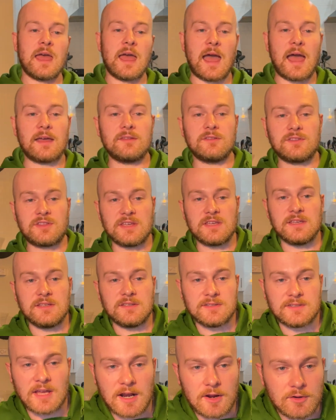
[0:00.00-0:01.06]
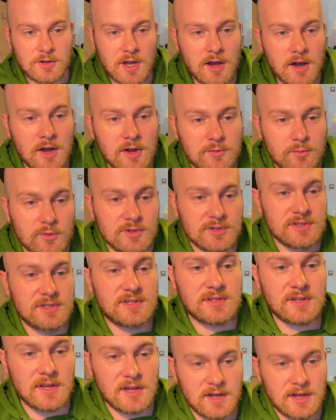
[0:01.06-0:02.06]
and the yellow card was